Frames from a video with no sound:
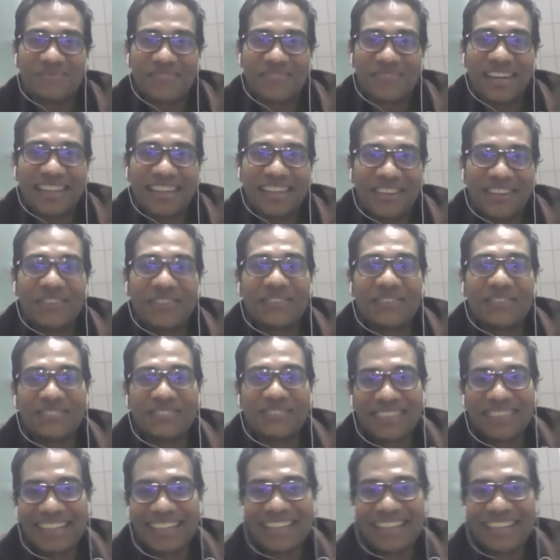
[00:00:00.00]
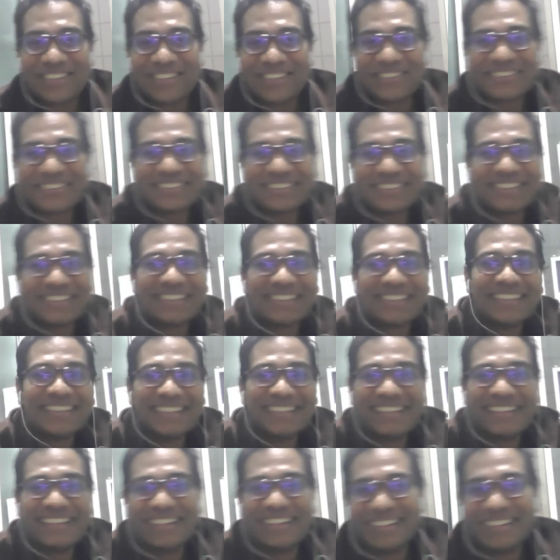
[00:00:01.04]
thank you. Thank you.
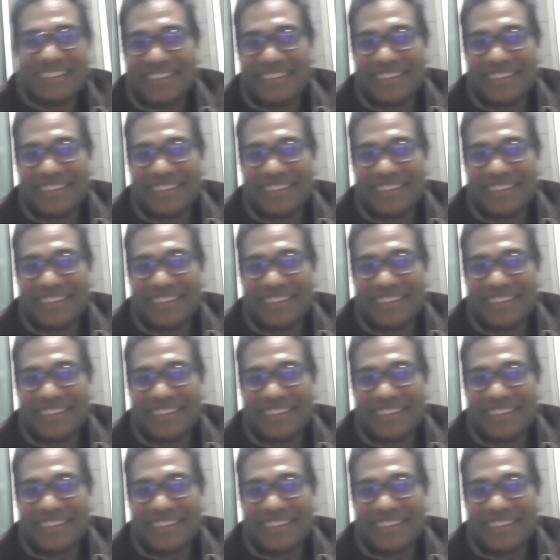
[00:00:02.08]
Yeah.